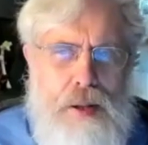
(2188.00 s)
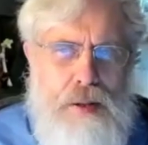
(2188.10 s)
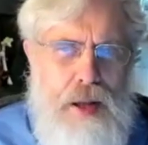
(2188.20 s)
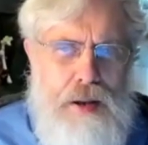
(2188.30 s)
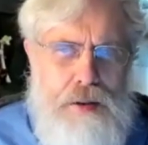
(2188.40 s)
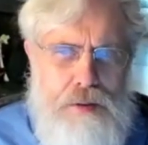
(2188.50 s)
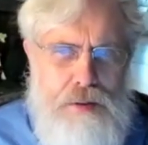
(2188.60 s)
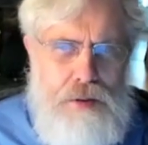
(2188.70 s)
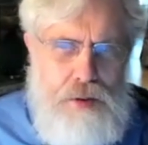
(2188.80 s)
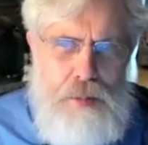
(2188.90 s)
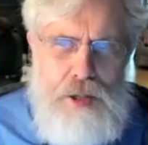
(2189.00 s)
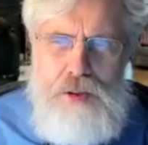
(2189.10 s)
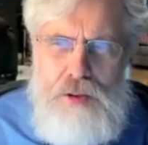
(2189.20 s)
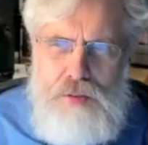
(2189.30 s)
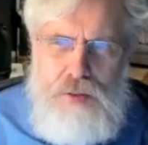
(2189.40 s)
not too much
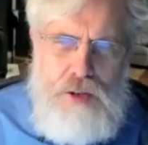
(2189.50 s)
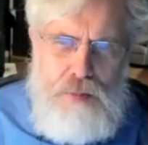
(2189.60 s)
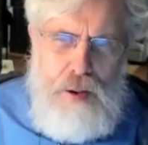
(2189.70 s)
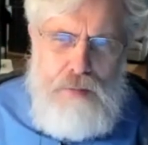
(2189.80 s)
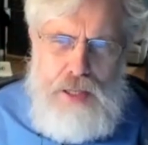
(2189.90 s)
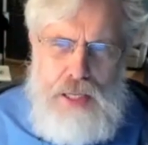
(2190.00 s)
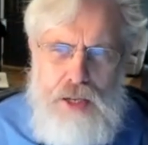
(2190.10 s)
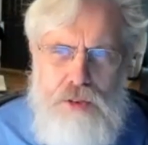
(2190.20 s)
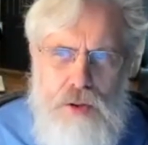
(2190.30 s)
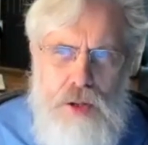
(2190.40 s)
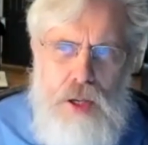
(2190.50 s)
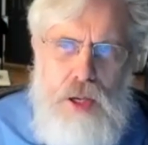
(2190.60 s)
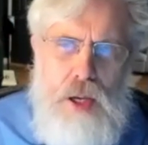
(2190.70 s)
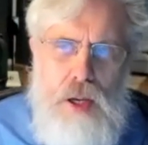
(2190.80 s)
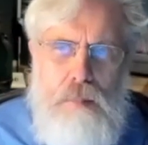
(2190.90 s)
in your face provocation
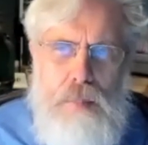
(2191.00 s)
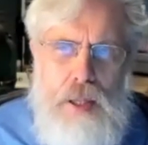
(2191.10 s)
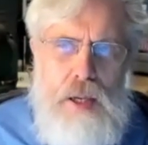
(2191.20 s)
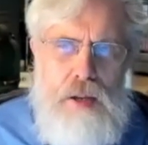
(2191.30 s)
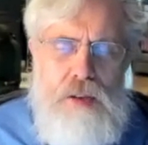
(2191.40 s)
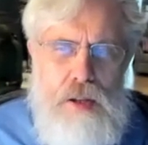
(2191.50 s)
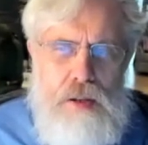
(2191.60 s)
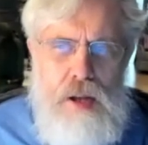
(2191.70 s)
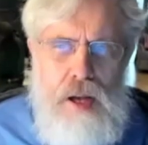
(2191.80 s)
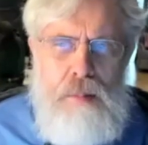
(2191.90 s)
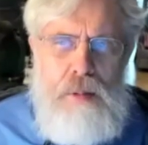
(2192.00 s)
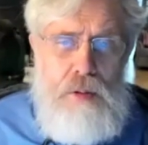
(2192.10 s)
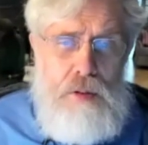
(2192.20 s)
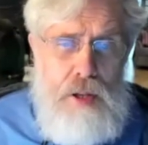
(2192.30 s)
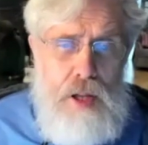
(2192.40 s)
because at the time there
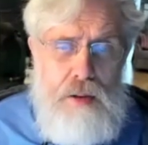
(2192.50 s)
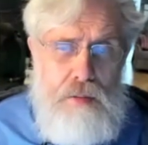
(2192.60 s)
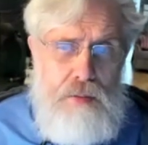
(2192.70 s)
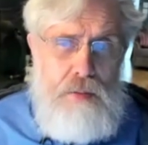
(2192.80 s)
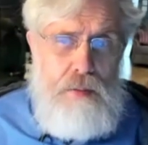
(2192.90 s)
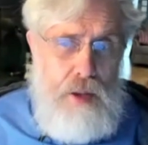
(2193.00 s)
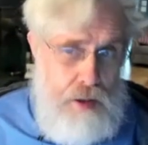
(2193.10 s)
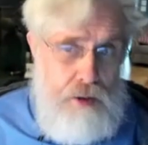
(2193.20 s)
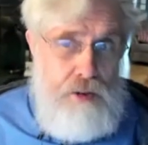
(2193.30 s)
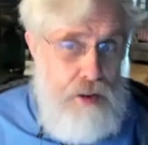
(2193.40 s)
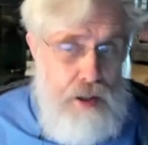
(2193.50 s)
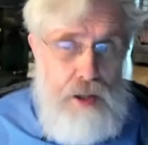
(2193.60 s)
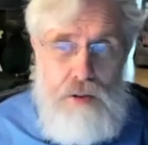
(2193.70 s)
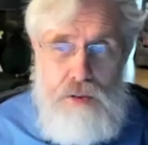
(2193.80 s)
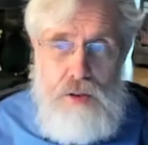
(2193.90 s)
was a lot of, and there still
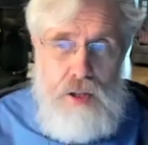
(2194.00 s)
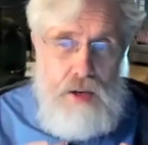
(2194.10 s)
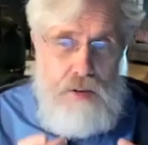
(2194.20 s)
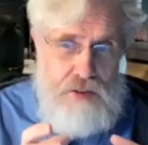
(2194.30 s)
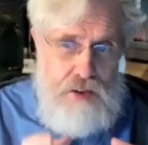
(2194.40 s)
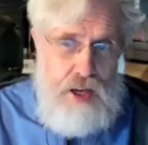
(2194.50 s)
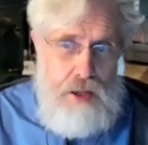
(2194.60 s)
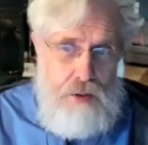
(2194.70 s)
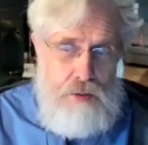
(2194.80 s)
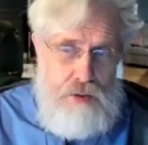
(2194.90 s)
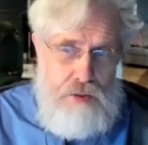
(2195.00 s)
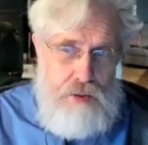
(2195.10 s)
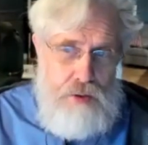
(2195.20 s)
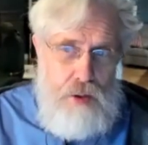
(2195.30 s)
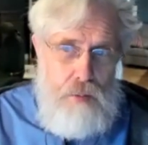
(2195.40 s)
is, a lot of silos
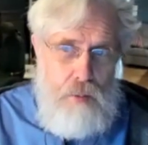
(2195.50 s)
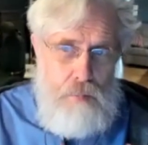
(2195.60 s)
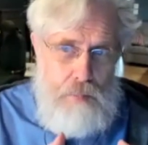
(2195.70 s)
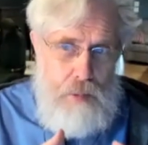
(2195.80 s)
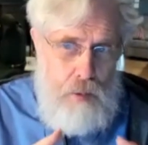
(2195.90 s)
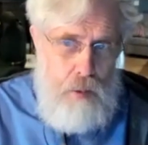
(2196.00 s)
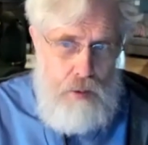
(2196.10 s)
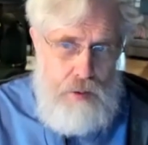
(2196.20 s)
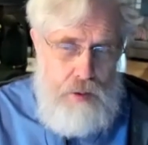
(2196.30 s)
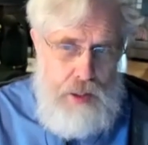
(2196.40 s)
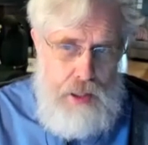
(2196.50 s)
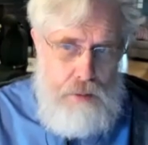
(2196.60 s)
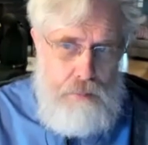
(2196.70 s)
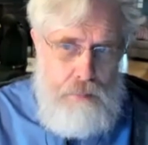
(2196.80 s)
where people hoard their data.